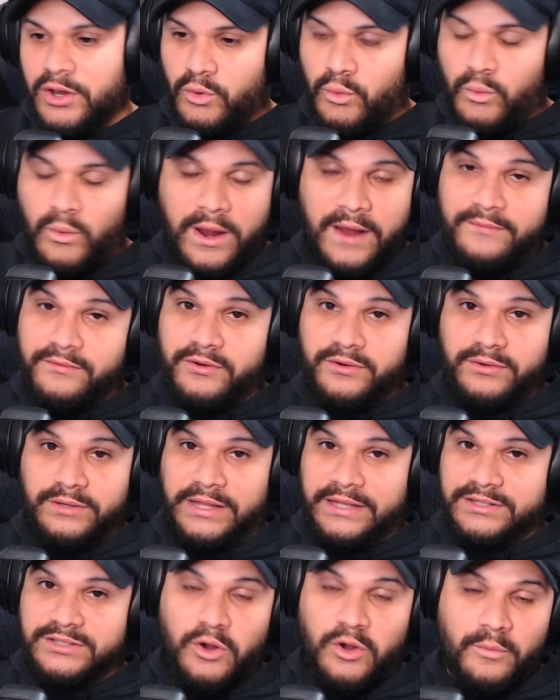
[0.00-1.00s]
whoever
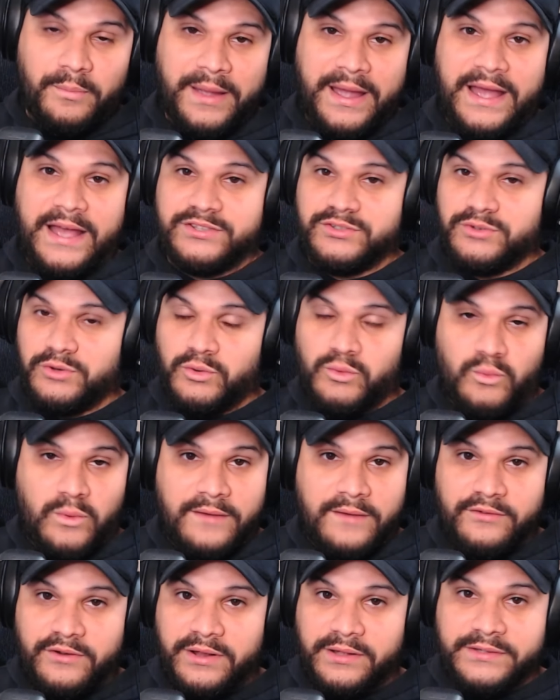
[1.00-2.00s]
like Topaz or
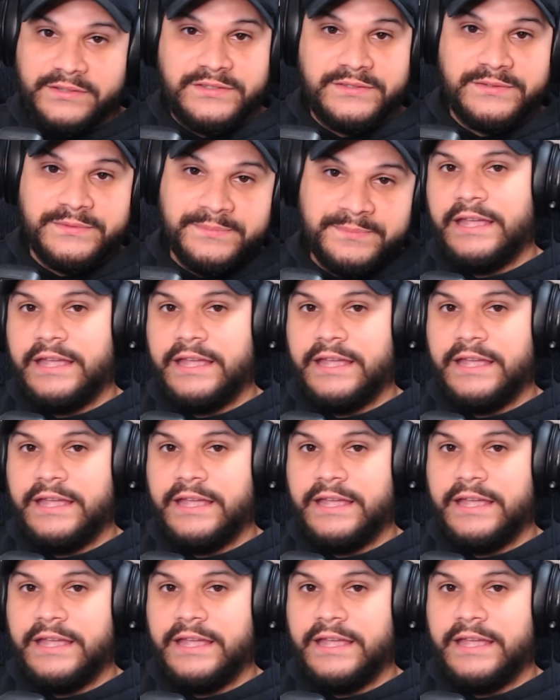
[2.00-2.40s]
whoever else.